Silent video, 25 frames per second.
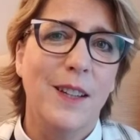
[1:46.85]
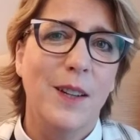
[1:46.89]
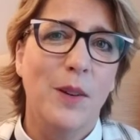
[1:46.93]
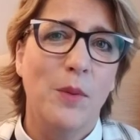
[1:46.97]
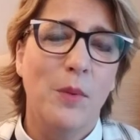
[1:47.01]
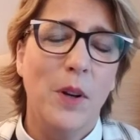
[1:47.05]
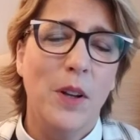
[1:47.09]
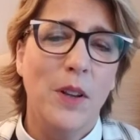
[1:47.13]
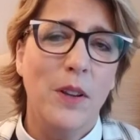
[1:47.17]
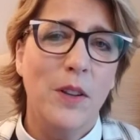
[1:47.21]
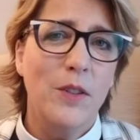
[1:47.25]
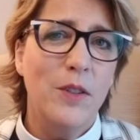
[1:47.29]

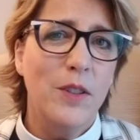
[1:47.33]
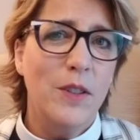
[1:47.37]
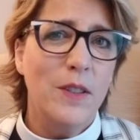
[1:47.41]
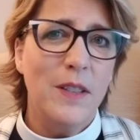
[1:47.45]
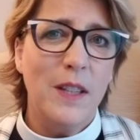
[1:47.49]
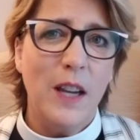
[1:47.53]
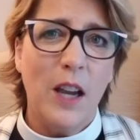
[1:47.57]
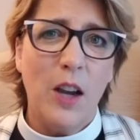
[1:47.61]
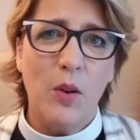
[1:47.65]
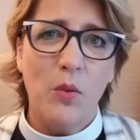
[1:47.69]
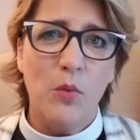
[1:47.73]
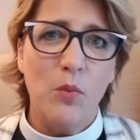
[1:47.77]
where they're
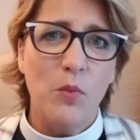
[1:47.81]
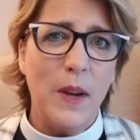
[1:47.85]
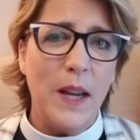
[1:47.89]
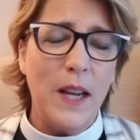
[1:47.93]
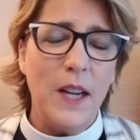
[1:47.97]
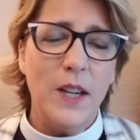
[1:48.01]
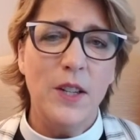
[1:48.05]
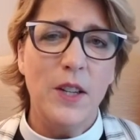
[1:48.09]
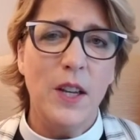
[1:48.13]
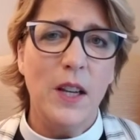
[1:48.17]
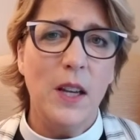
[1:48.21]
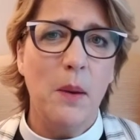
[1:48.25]
just out
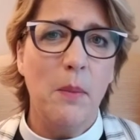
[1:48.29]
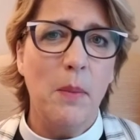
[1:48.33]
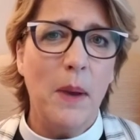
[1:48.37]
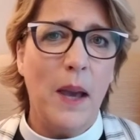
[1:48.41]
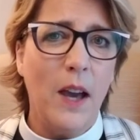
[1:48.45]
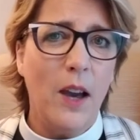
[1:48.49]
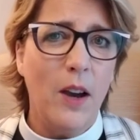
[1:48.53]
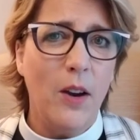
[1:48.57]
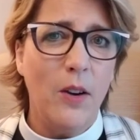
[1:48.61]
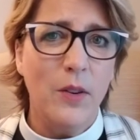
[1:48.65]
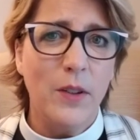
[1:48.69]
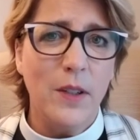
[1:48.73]
raging
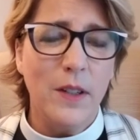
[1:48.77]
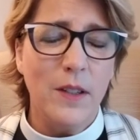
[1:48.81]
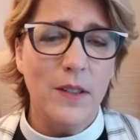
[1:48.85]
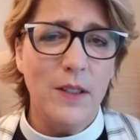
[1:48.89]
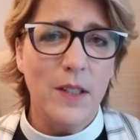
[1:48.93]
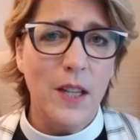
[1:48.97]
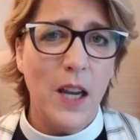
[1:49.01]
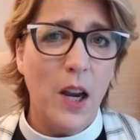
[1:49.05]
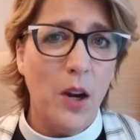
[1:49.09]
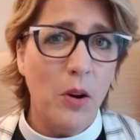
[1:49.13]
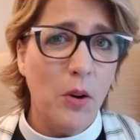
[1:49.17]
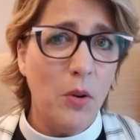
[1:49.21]
about and
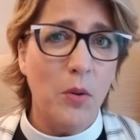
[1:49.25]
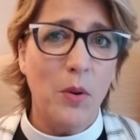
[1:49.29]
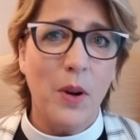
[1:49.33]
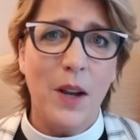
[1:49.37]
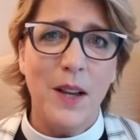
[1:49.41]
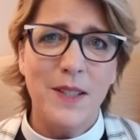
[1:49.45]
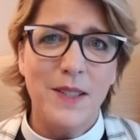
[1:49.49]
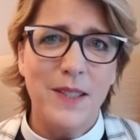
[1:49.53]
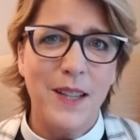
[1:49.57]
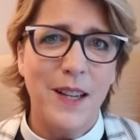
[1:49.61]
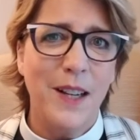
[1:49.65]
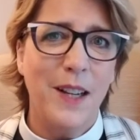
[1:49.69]

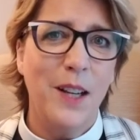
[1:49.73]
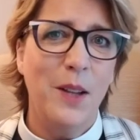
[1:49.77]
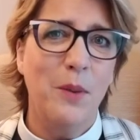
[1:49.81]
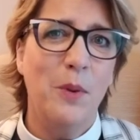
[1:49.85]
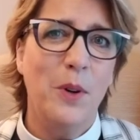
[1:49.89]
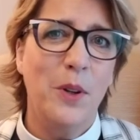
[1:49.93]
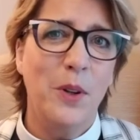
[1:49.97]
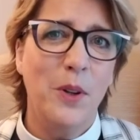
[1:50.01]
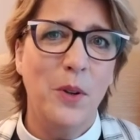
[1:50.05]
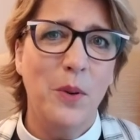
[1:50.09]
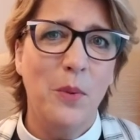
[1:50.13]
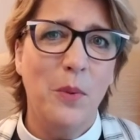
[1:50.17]
terrorizing
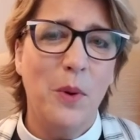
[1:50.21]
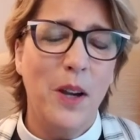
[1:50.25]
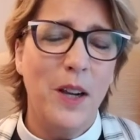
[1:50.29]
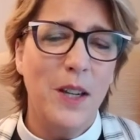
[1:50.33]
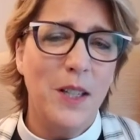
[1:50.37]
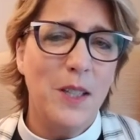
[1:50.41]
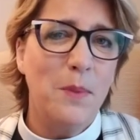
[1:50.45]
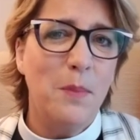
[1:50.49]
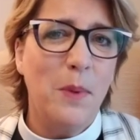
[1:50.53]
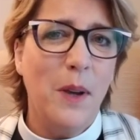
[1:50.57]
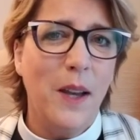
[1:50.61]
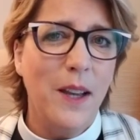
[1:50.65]
anyone who
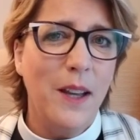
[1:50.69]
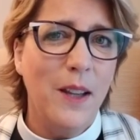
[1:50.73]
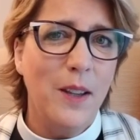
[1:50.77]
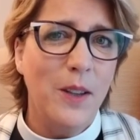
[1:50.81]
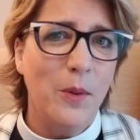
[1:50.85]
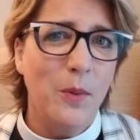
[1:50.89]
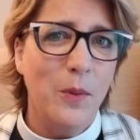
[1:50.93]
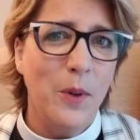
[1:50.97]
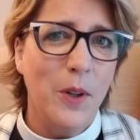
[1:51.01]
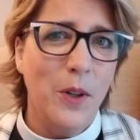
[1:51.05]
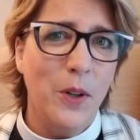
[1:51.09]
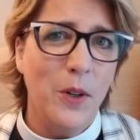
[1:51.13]
walks by on
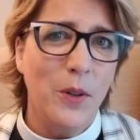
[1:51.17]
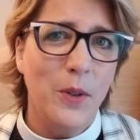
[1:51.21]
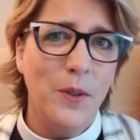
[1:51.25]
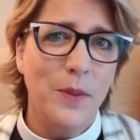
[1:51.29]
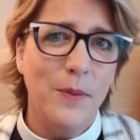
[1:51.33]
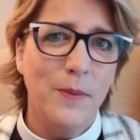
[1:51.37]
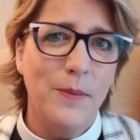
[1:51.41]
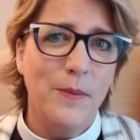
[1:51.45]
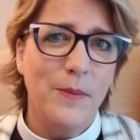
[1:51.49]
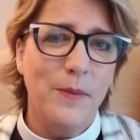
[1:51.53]
the road.